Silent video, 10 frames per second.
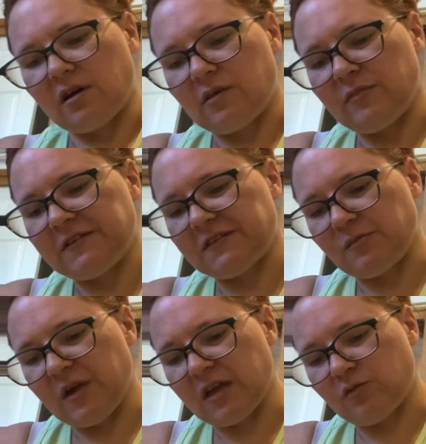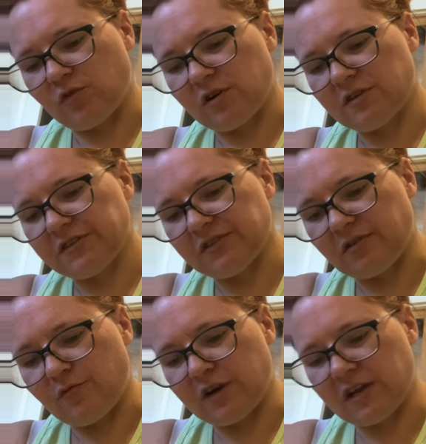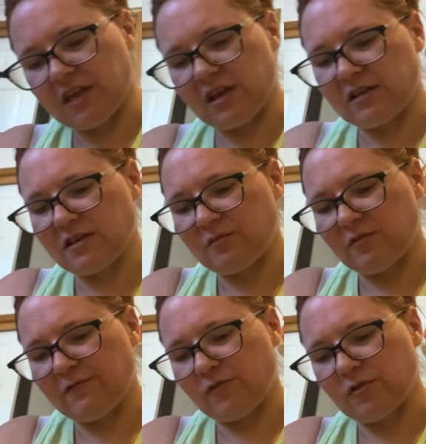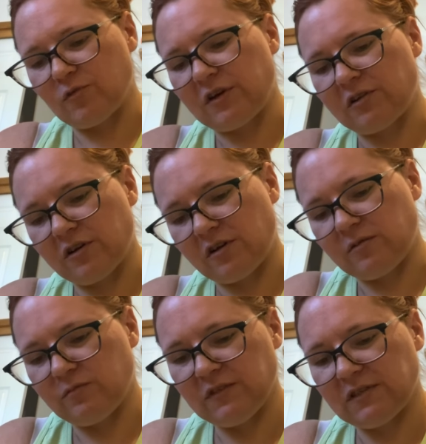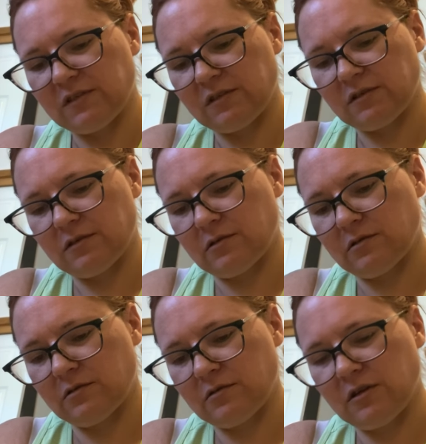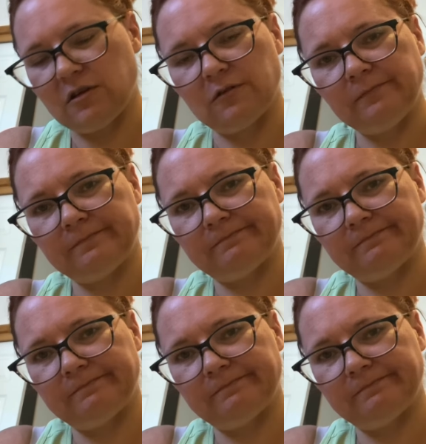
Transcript: makes the pain worse. So I want to get it done before the winter comes, you know.